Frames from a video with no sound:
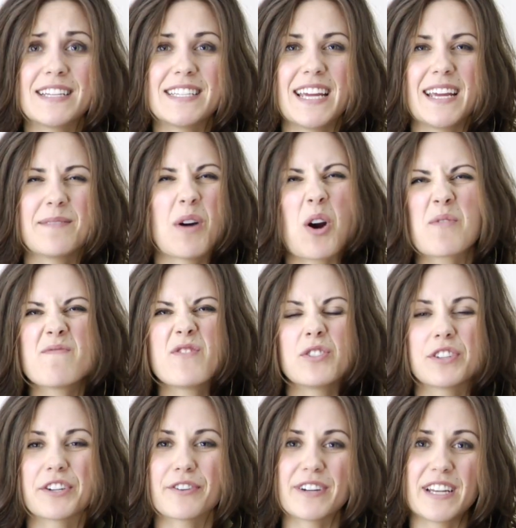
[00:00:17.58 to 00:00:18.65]
contain
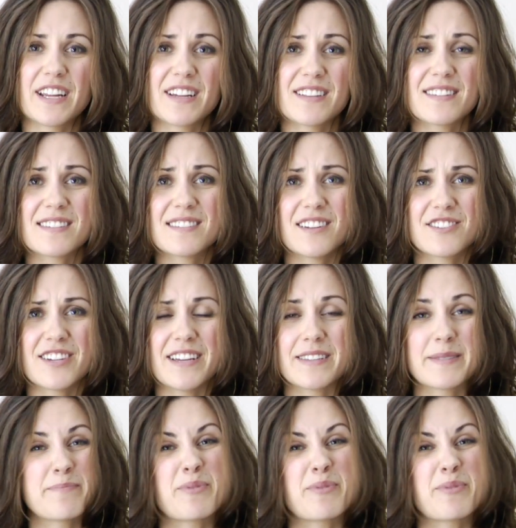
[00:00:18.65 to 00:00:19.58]
harmful ingredients such as